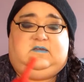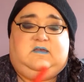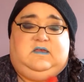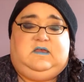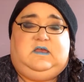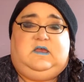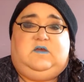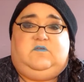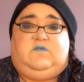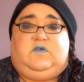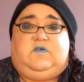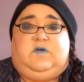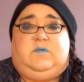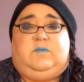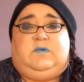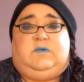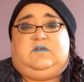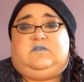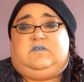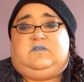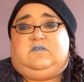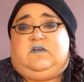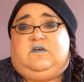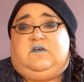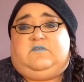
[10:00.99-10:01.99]
If I want to
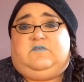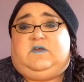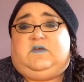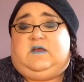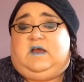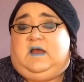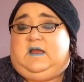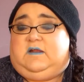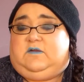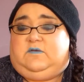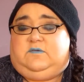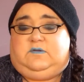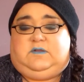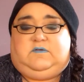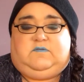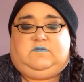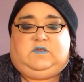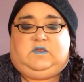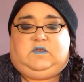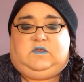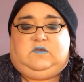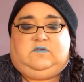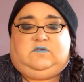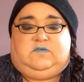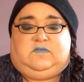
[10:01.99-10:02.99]
stuff it, I don't even
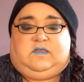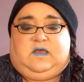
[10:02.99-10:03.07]
use